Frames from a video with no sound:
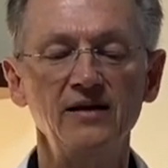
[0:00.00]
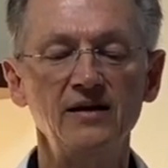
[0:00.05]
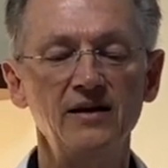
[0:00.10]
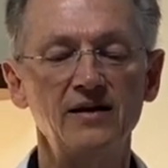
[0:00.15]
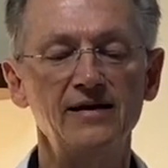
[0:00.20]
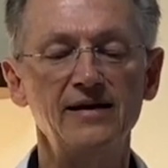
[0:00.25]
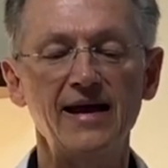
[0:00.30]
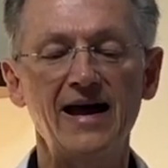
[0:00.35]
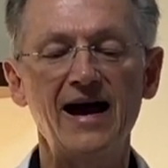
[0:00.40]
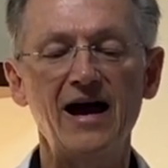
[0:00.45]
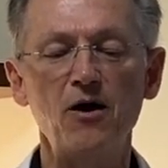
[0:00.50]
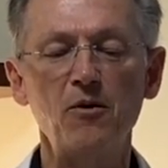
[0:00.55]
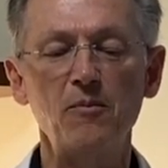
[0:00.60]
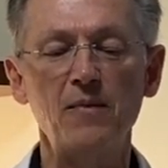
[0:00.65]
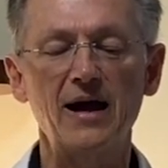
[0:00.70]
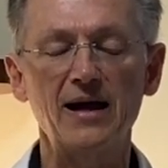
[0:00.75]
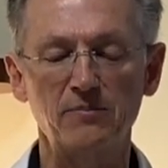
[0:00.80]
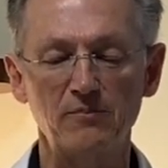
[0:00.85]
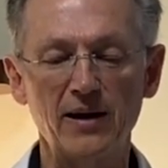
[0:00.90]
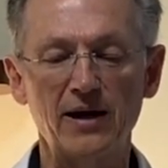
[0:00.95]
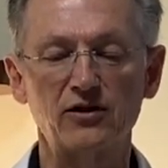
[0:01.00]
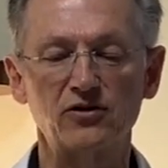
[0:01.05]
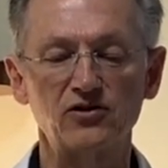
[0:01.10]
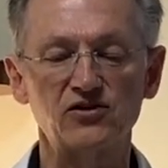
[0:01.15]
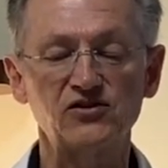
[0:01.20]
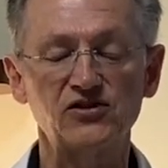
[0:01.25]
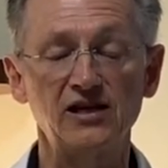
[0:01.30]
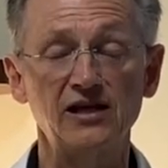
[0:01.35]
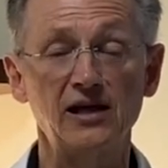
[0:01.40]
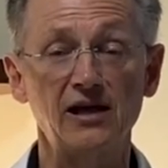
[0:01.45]
Now my better
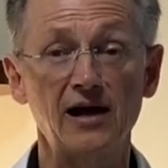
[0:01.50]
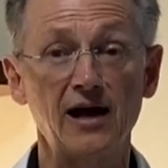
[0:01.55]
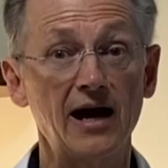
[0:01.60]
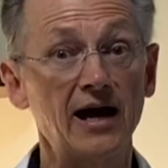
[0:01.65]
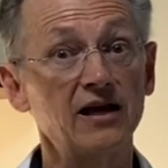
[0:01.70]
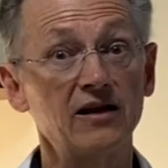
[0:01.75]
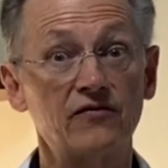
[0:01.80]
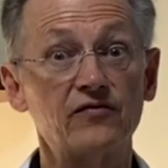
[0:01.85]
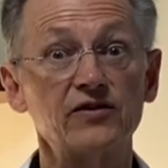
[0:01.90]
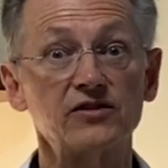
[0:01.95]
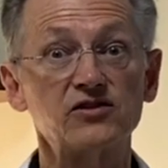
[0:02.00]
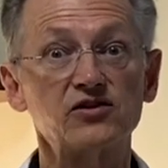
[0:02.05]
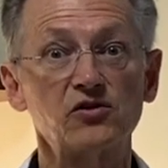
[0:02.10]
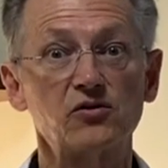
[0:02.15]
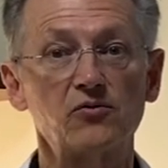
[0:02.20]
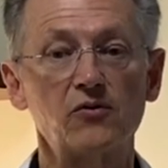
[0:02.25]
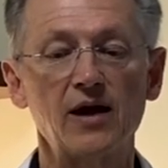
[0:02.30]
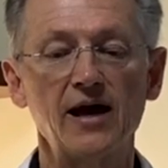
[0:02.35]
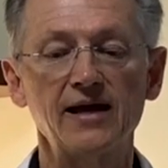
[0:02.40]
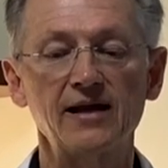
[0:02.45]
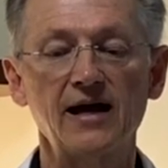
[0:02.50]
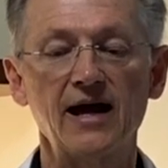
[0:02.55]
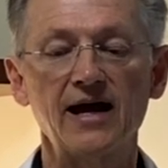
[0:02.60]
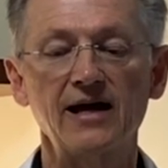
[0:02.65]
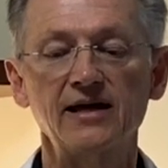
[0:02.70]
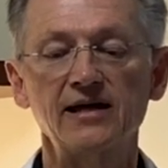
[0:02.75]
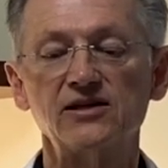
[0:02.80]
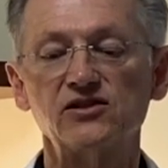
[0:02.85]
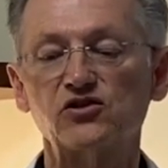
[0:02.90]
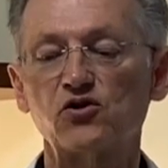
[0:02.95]
seeing eye, if it's the right eye,
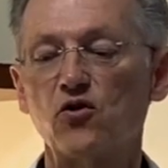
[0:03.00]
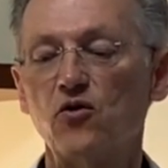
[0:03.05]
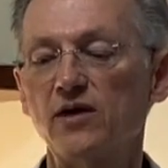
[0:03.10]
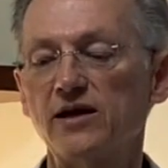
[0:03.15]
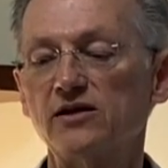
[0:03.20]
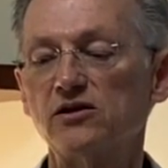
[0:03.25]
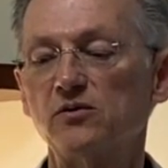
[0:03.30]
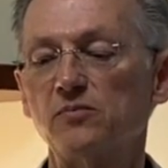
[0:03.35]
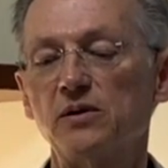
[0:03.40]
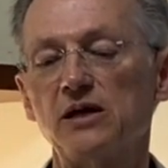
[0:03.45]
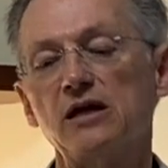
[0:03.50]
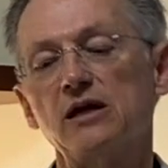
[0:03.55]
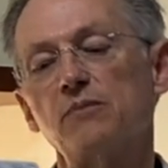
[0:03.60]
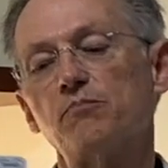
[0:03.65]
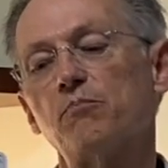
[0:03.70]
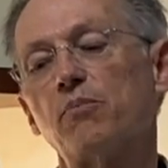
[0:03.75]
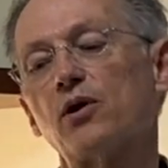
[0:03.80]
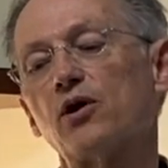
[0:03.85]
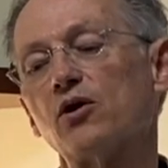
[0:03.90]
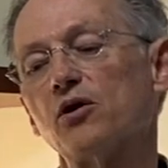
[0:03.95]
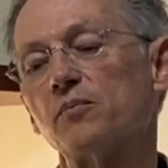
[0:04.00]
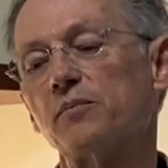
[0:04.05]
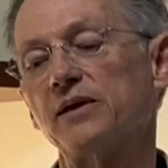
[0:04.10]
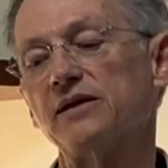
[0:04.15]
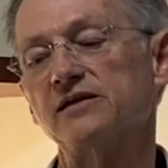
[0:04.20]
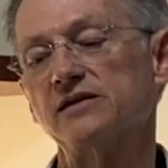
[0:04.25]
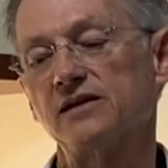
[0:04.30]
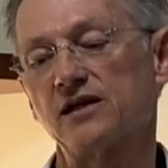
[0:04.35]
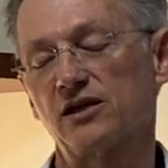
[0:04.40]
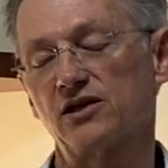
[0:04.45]
is going to be
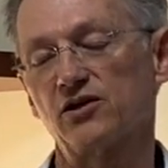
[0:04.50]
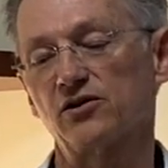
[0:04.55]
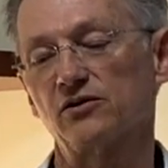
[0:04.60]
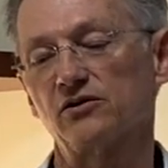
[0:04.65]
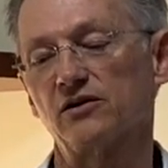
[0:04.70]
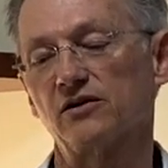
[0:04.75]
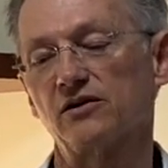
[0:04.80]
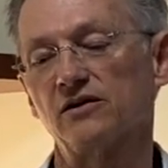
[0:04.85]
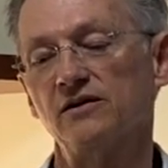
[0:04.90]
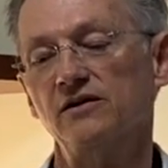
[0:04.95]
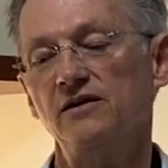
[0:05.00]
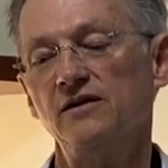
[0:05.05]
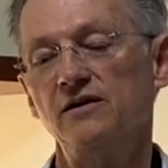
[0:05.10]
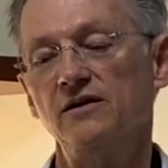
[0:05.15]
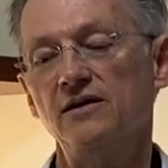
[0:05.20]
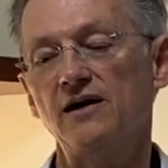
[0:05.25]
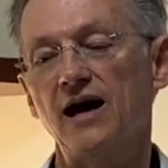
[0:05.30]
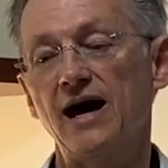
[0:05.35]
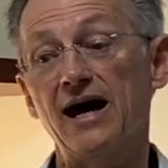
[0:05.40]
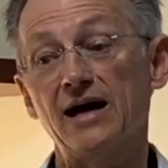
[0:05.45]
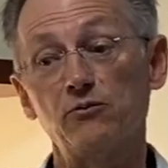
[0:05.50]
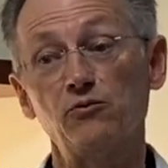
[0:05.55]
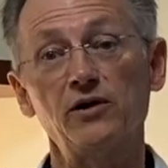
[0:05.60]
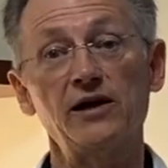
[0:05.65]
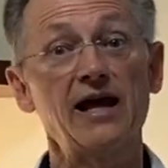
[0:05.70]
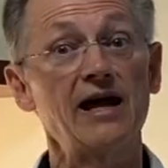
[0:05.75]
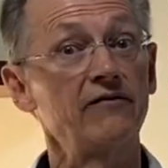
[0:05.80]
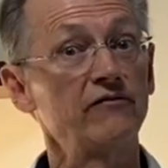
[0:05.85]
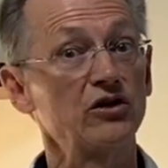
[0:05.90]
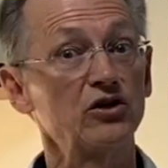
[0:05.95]
perpendicular. I would
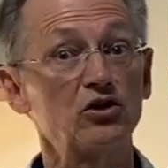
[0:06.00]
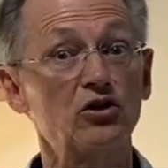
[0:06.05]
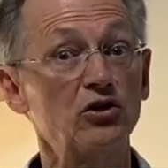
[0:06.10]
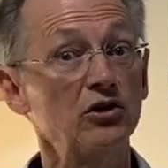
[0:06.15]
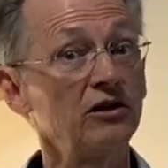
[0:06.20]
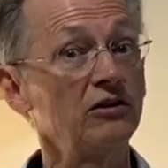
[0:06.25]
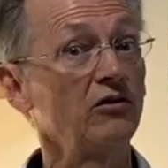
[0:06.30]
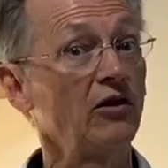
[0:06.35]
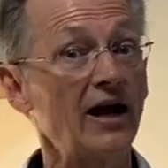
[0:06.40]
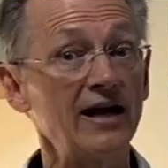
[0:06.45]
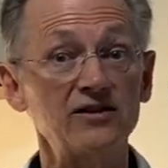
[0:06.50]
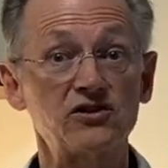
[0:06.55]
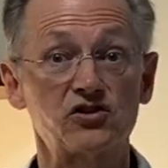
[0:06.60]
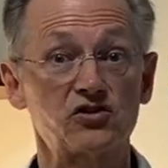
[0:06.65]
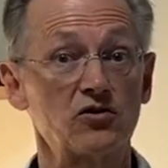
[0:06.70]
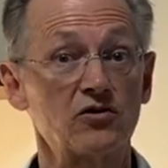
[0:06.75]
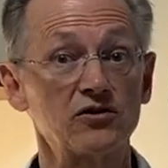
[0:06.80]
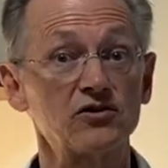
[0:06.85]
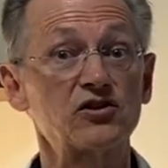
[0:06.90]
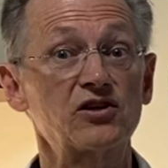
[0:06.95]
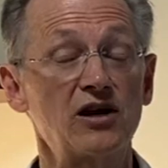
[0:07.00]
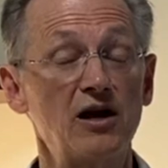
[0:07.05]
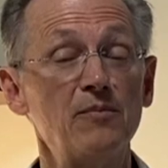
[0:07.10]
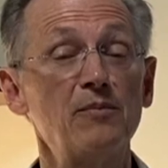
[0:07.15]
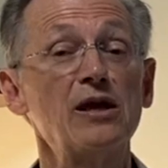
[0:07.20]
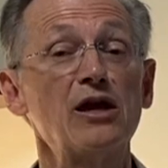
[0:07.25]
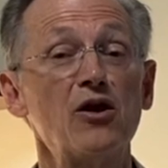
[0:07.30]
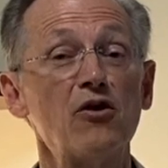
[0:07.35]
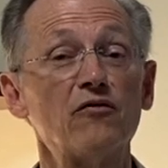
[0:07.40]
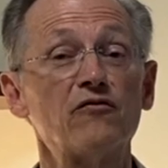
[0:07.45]
have a good light source
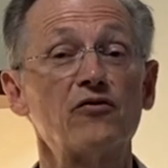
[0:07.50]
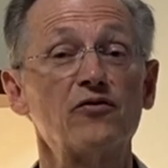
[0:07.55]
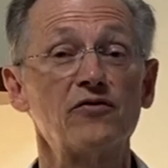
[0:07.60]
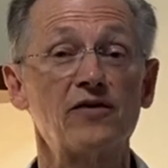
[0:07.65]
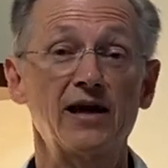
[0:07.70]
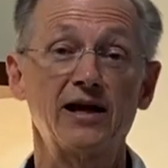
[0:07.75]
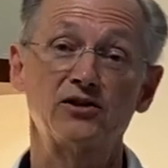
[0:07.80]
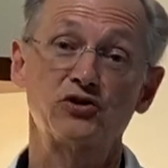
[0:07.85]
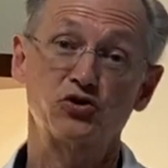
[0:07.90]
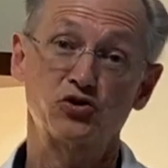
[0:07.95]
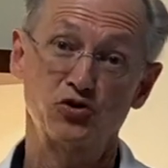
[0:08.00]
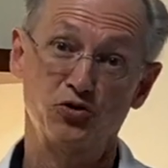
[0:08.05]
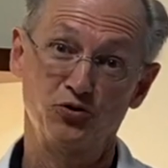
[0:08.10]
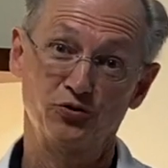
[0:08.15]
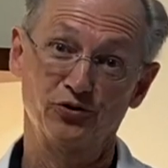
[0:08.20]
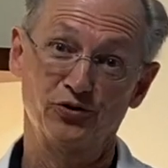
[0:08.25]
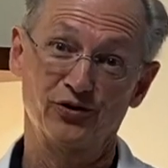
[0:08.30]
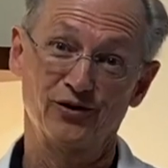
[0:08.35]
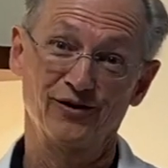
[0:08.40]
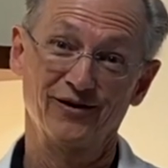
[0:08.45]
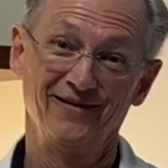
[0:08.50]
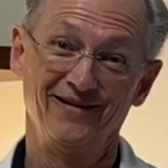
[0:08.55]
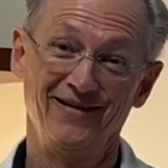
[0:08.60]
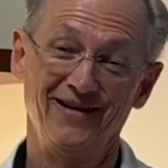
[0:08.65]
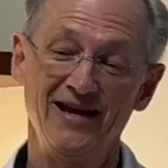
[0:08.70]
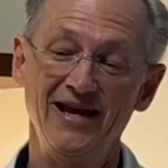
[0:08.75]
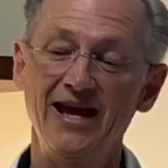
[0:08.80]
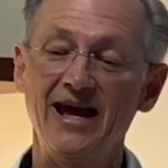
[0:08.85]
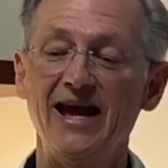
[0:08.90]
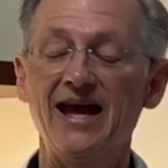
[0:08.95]
coming over that shoulder.
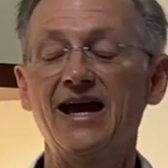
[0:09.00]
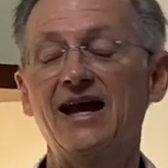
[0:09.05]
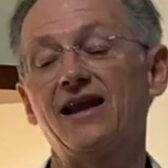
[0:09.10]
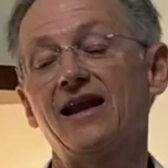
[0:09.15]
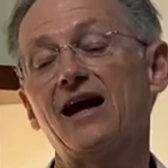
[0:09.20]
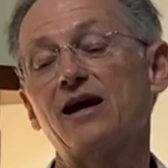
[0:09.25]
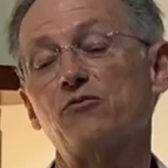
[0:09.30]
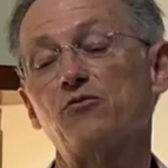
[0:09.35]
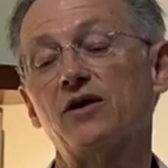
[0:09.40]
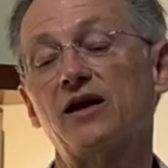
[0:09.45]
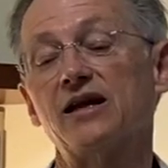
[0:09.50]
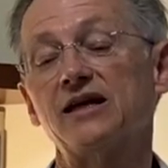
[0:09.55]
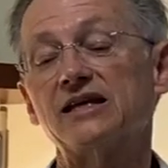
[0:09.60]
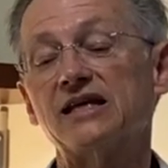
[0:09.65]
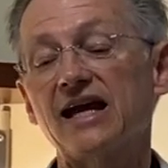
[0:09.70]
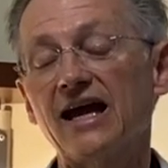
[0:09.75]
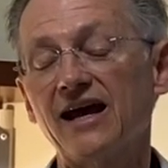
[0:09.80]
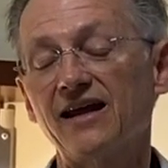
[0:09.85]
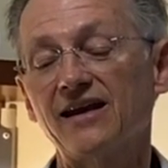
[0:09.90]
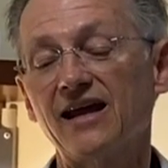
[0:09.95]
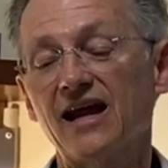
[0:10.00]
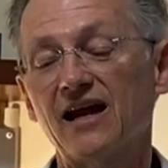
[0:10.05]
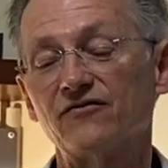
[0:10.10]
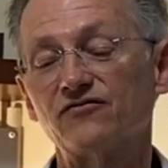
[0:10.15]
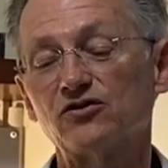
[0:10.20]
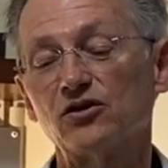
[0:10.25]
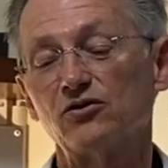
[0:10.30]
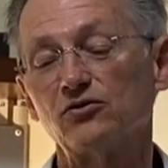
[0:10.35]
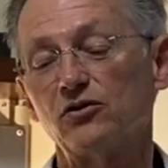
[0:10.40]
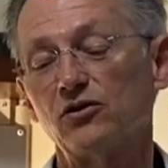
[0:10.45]
And I would again have
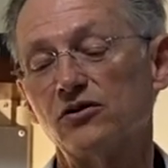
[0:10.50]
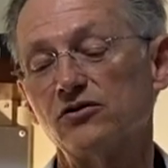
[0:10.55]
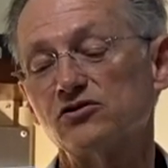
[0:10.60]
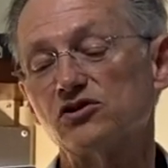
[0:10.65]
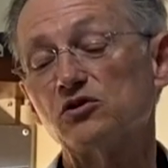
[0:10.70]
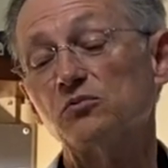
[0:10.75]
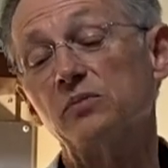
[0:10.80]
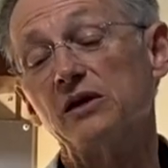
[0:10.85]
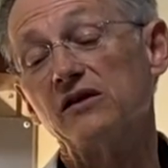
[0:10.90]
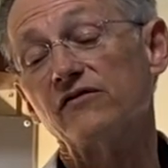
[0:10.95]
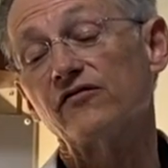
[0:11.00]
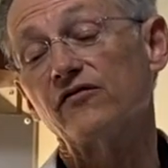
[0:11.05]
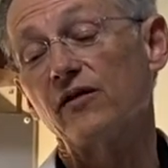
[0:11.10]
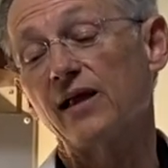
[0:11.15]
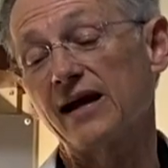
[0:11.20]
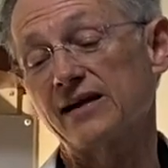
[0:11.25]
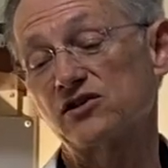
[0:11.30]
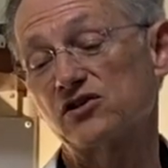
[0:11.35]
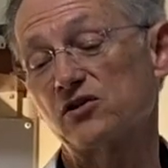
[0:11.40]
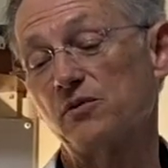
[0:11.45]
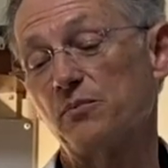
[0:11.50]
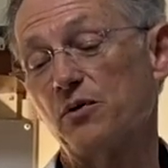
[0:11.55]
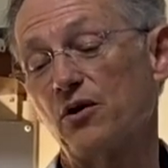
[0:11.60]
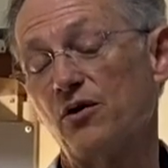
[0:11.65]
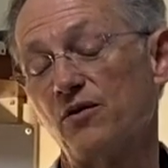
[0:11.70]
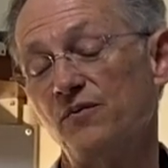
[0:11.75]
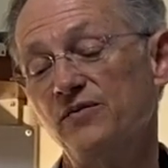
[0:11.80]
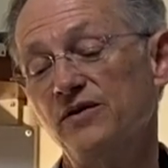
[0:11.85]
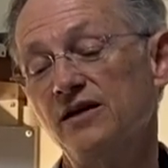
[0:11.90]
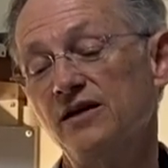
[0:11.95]
to learn to be flexible.